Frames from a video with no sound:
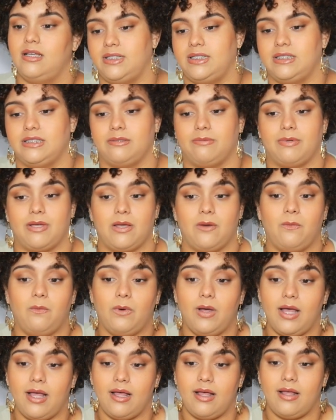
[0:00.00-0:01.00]
Doesn't pay
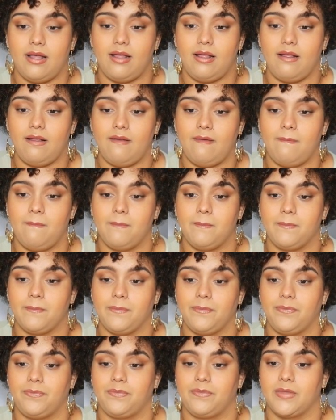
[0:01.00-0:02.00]
well
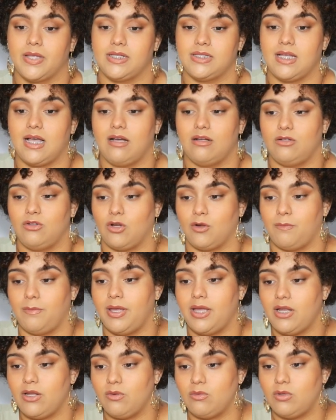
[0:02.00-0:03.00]
it's outdoor
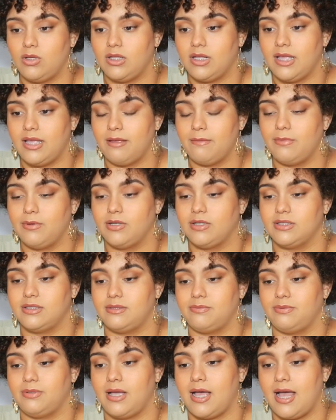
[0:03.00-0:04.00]
manual labor,
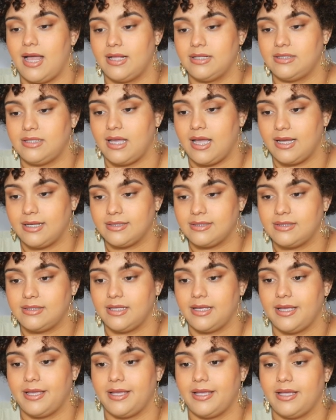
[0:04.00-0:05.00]
it's tra-
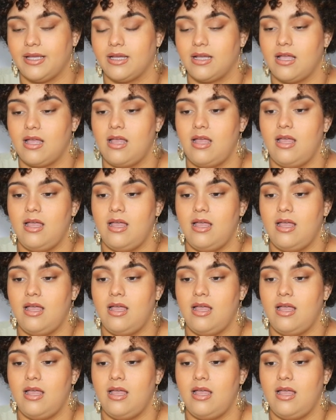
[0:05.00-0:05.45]
taxing.